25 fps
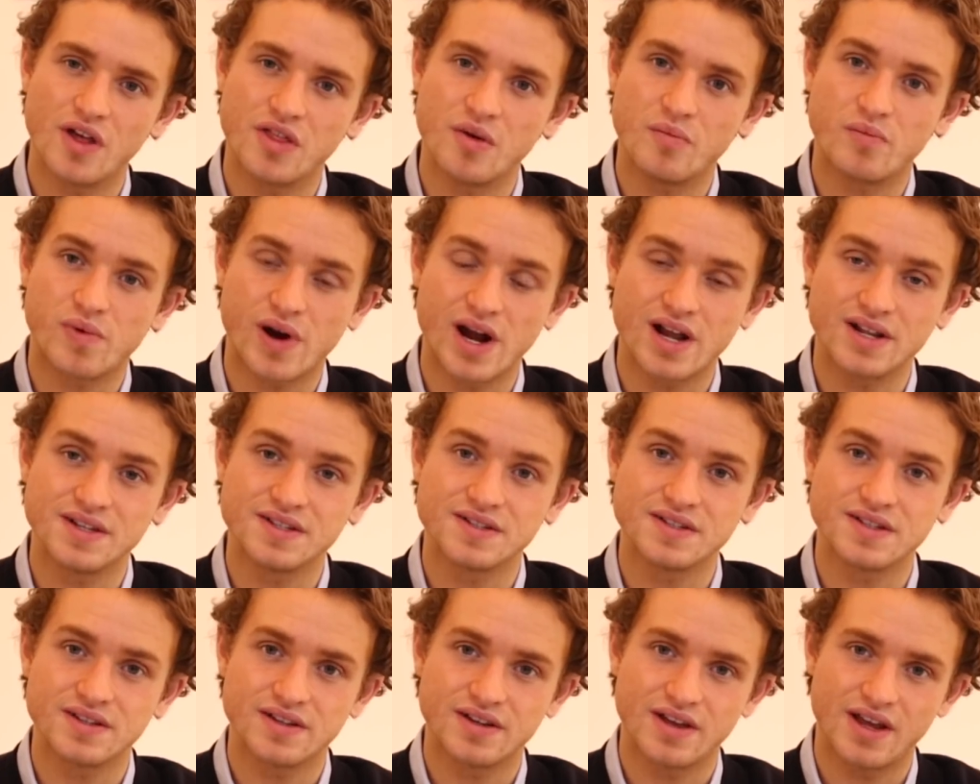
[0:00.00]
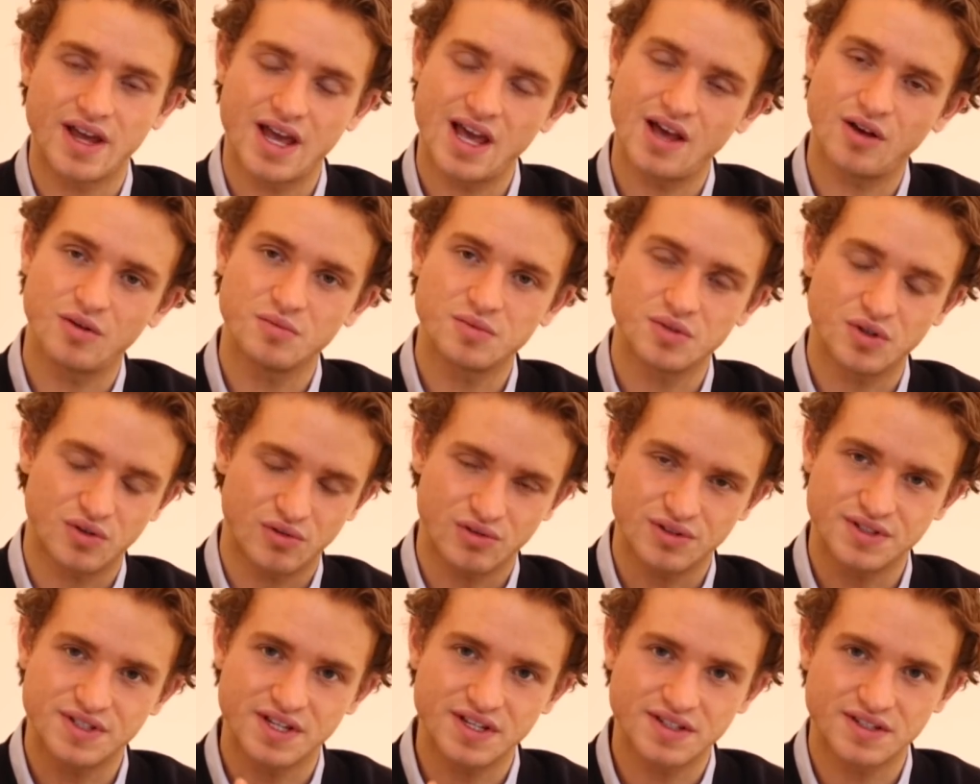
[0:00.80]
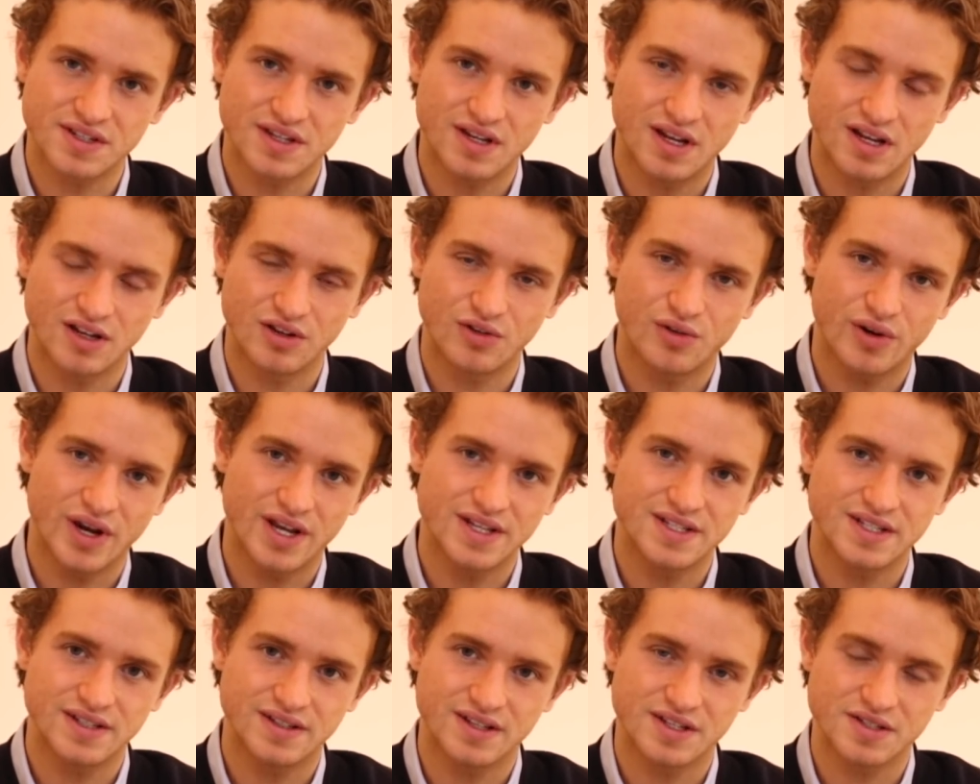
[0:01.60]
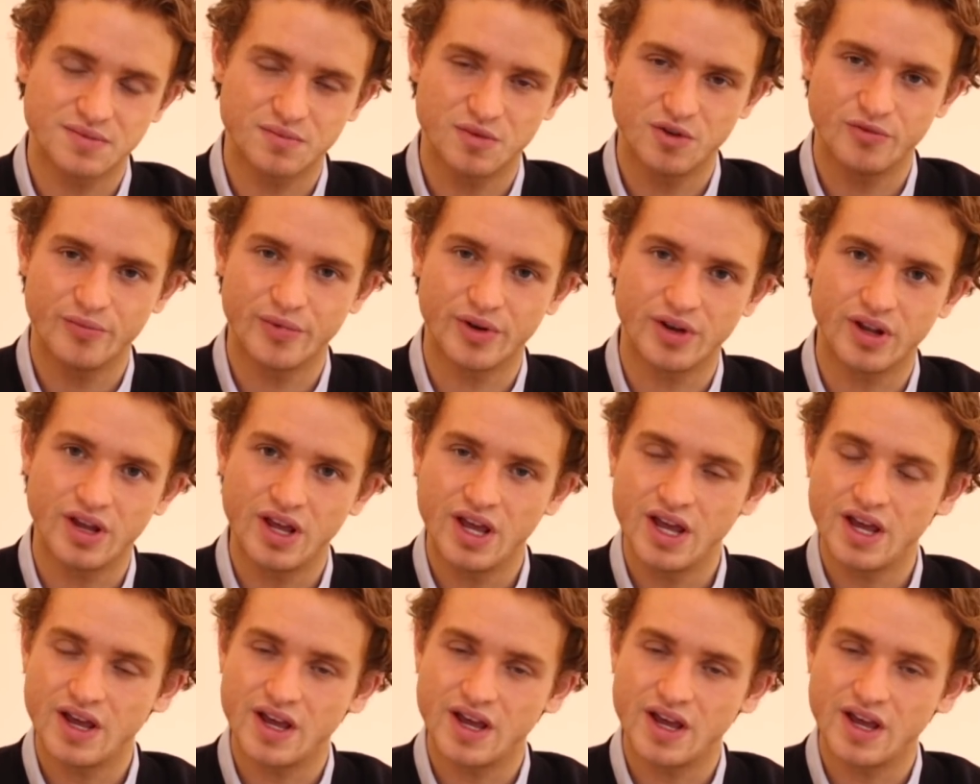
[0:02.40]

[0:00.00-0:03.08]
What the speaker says: other brands helped or assisted in creating this movement.